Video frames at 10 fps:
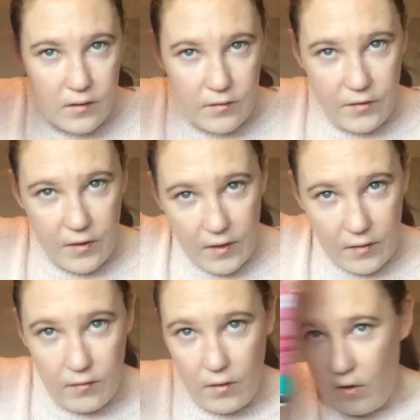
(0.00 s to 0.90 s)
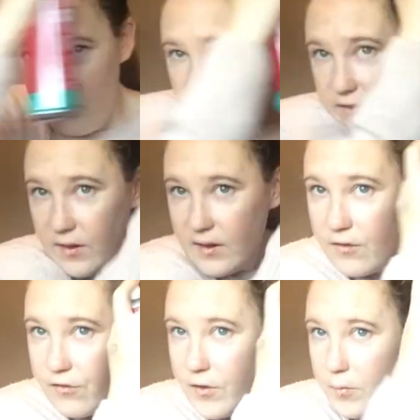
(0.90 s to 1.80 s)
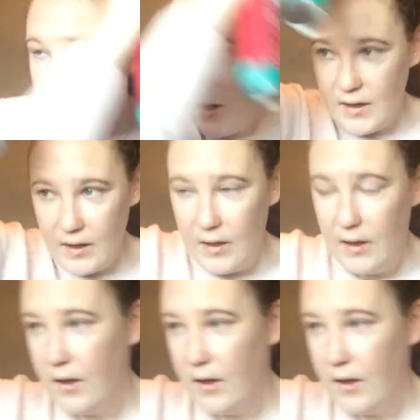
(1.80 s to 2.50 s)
So obviously the food bank